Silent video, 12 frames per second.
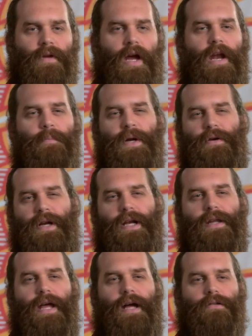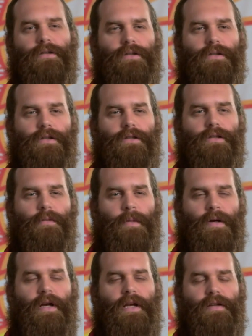And Amir needed that.
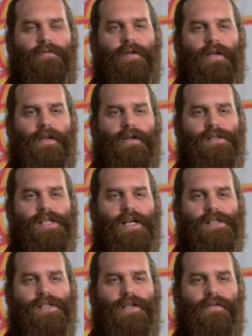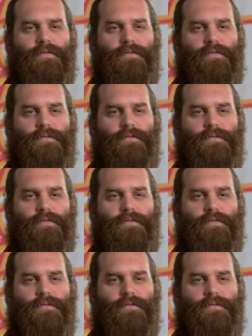Amir needed to feel a little sexier.